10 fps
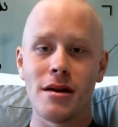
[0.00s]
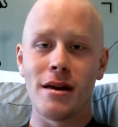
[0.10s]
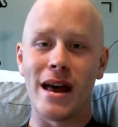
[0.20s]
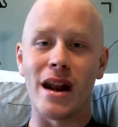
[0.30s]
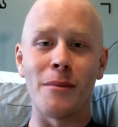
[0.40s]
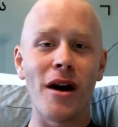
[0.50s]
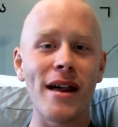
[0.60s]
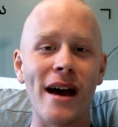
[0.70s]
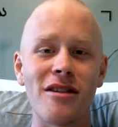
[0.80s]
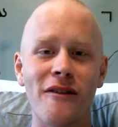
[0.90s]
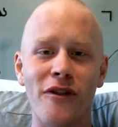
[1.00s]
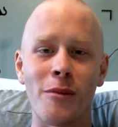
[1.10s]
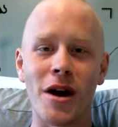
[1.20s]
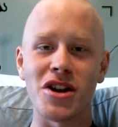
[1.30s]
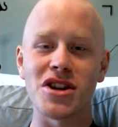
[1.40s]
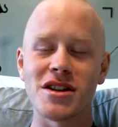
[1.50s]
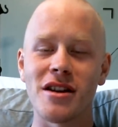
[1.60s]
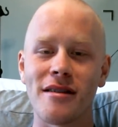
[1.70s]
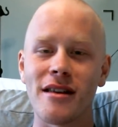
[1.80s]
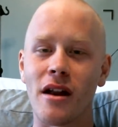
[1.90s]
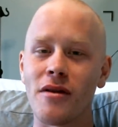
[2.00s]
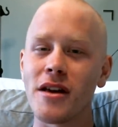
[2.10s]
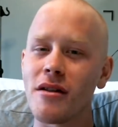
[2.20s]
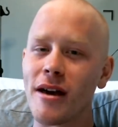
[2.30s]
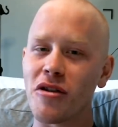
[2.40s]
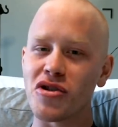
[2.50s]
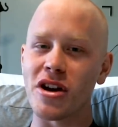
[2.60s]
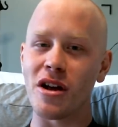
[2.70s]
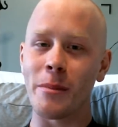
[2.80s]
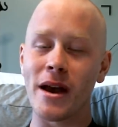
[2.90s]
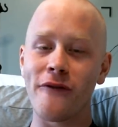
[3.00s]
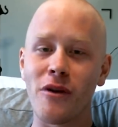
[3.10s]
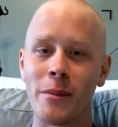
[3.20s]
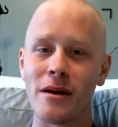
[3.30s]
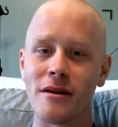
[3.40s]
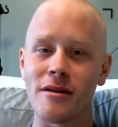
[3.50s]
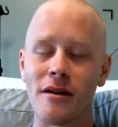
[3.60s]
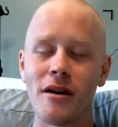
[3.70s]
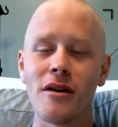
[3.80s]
And I'm not asking for much, just need a little extra help paying for bills,